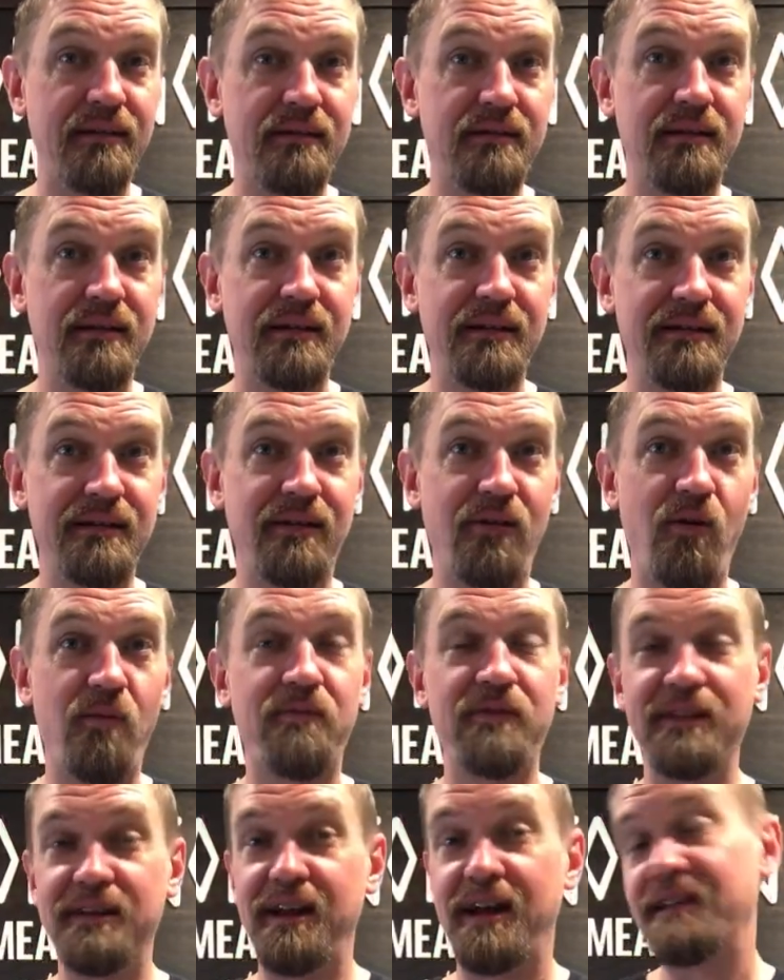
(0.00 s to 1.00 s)
and
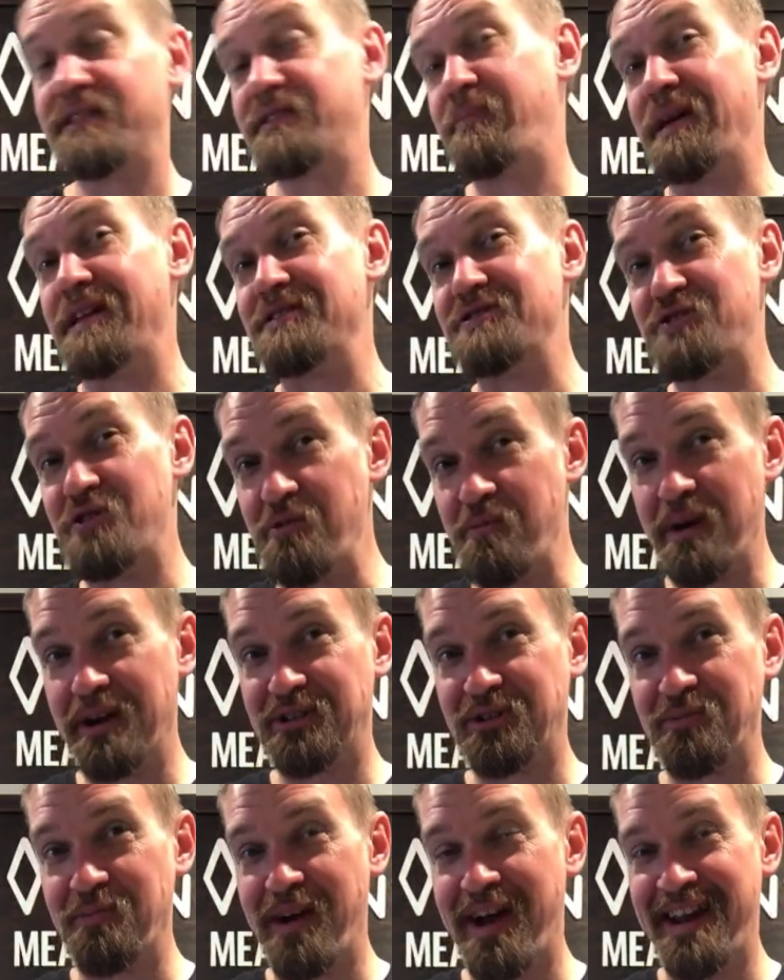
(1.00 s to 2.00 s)
hopefully not spend too
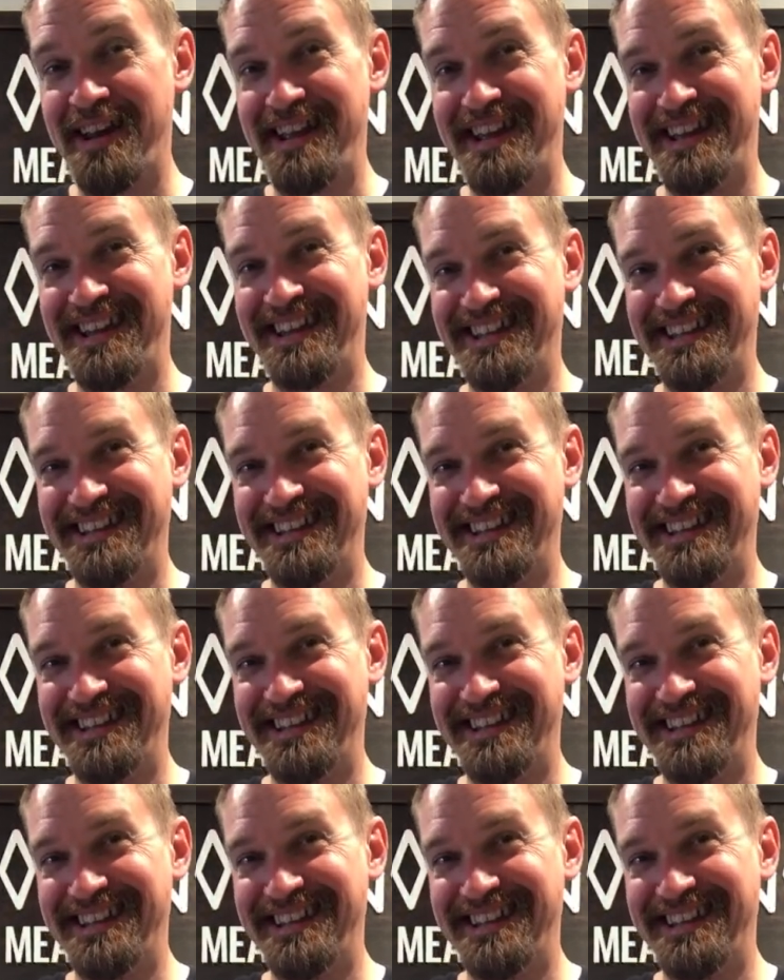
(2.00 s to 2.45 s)
much money.